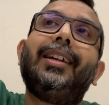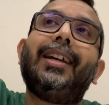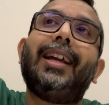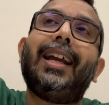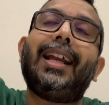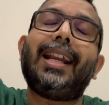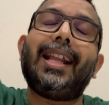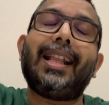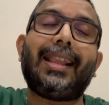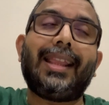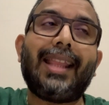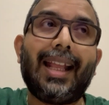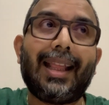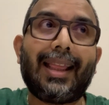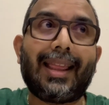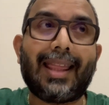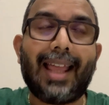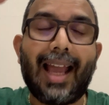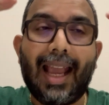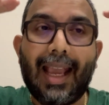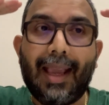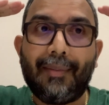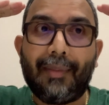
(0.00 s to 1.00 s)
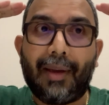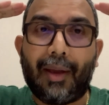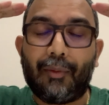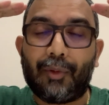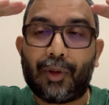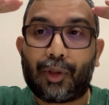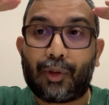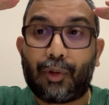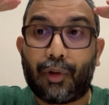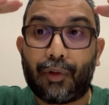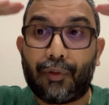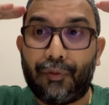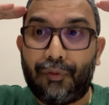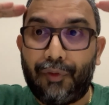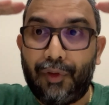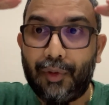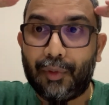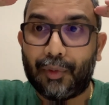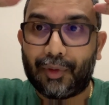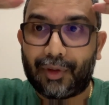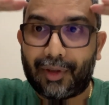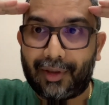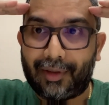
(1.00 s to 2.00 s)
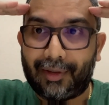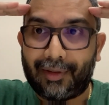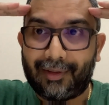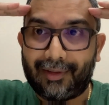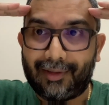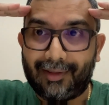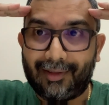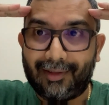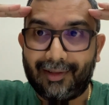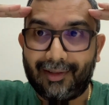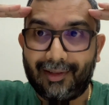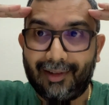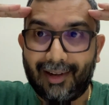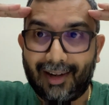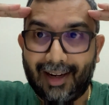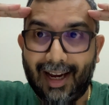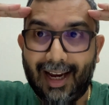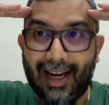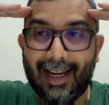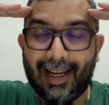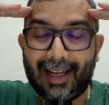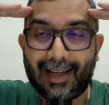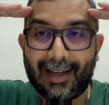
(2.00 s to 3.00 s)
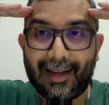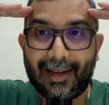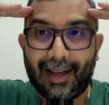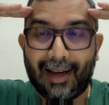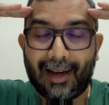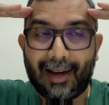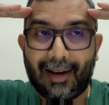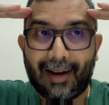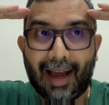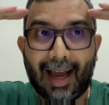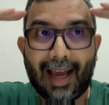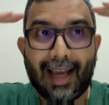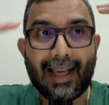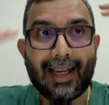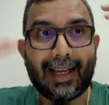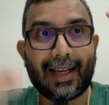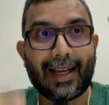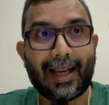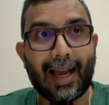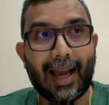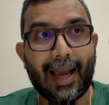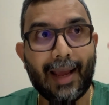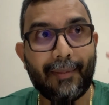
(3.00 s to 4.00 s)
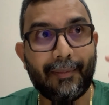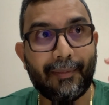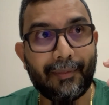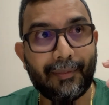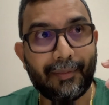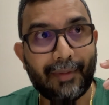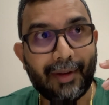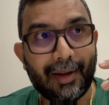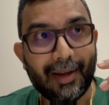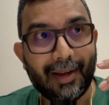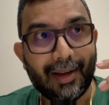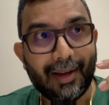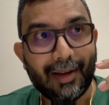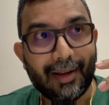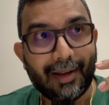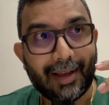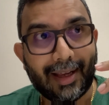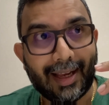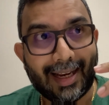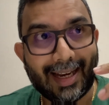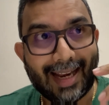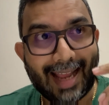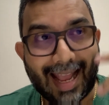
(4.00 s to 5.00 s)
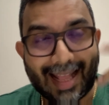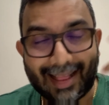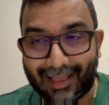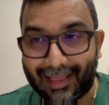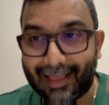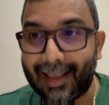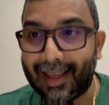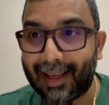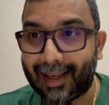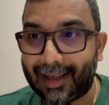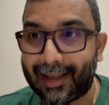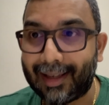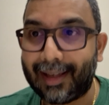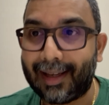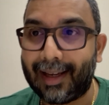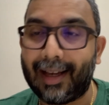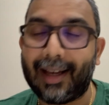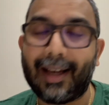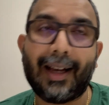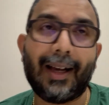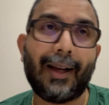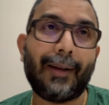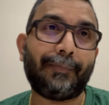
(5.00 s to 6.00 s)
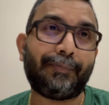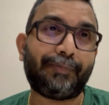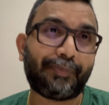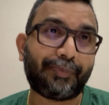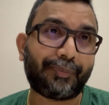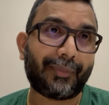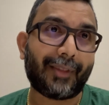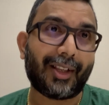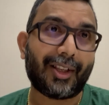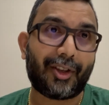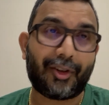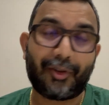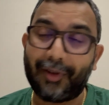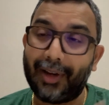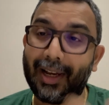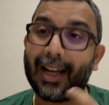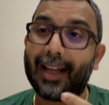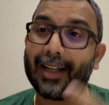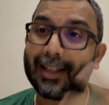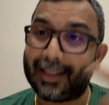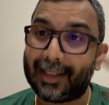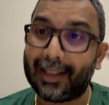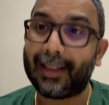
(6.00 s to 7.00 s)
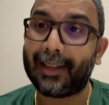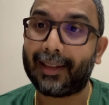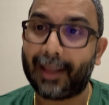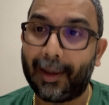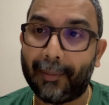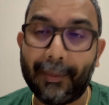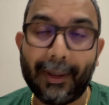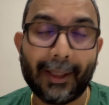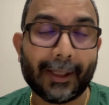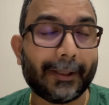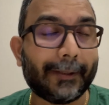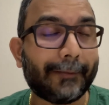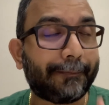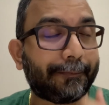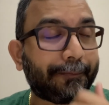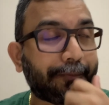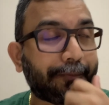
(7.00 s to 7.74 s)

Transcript: And at that time, I was confused, all right? And I, I'm an ethnic um, Sri Lankan Tamil,